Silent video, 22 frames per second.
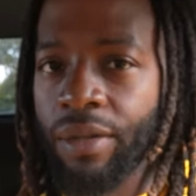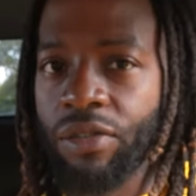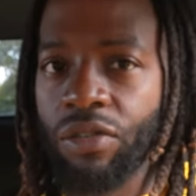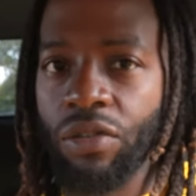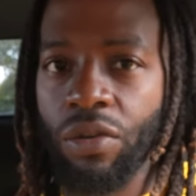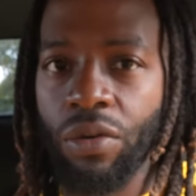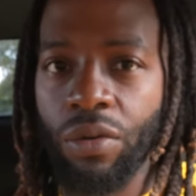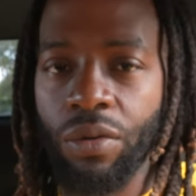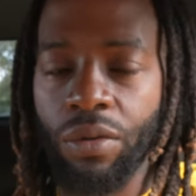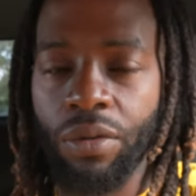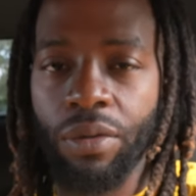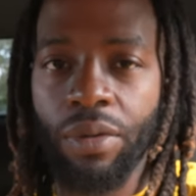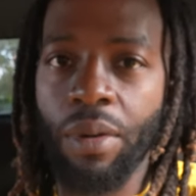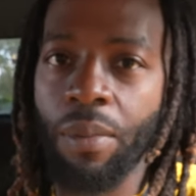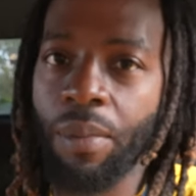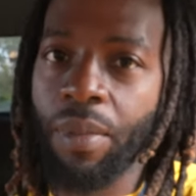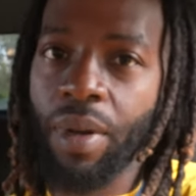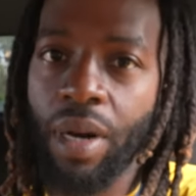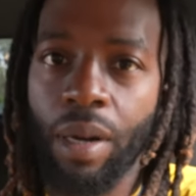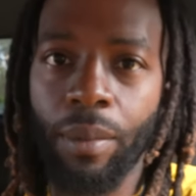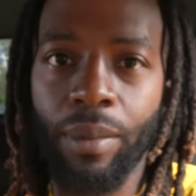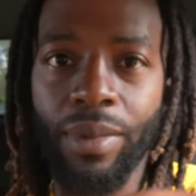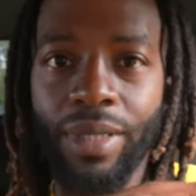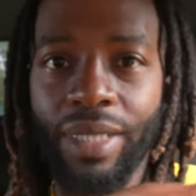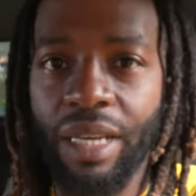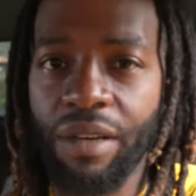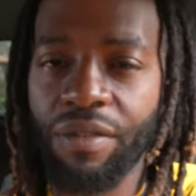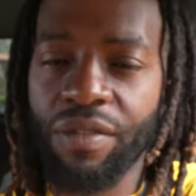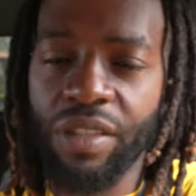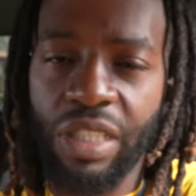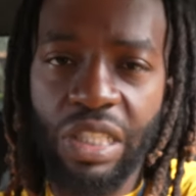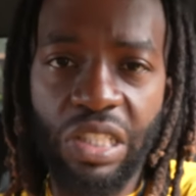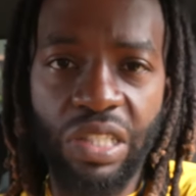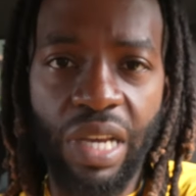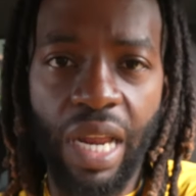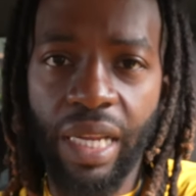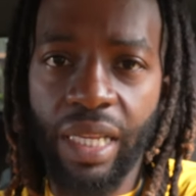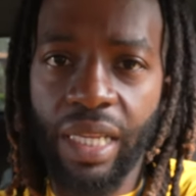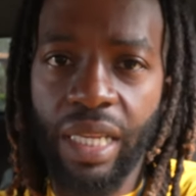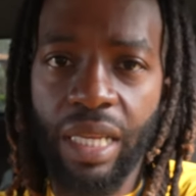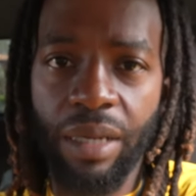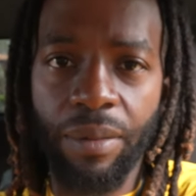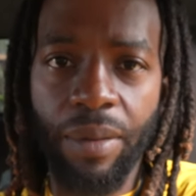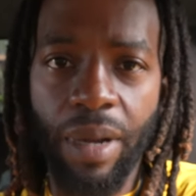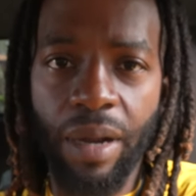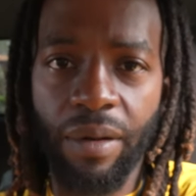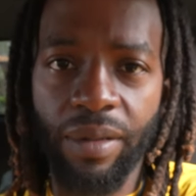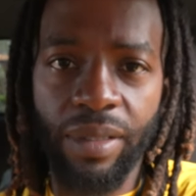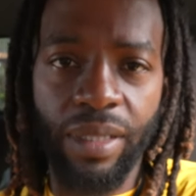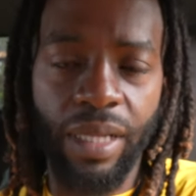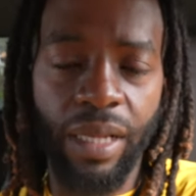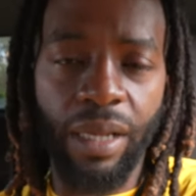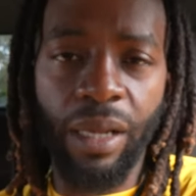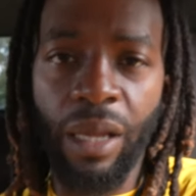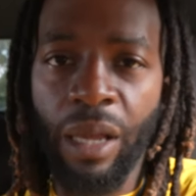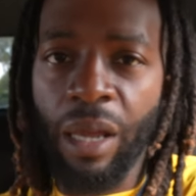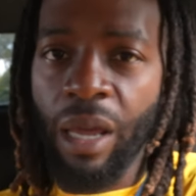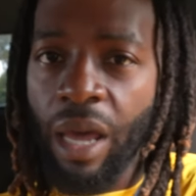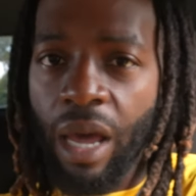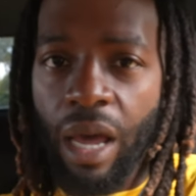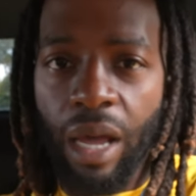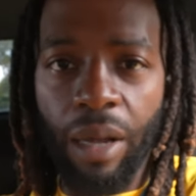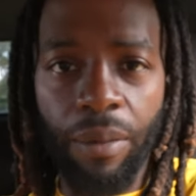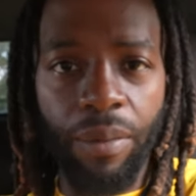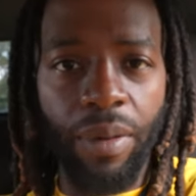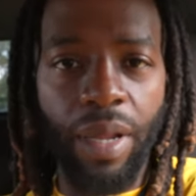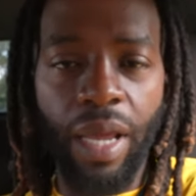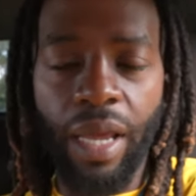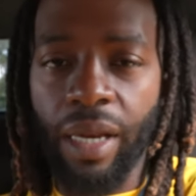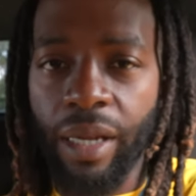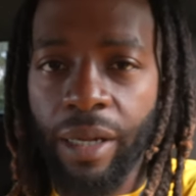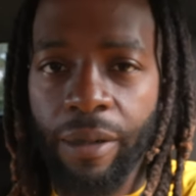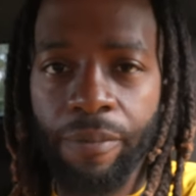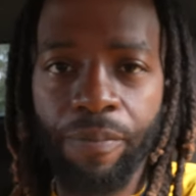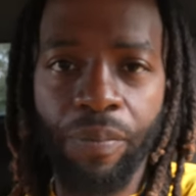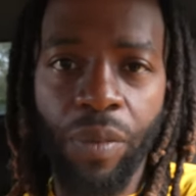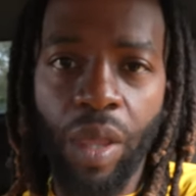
So, but I'm gonna definitely try to keep everything updated.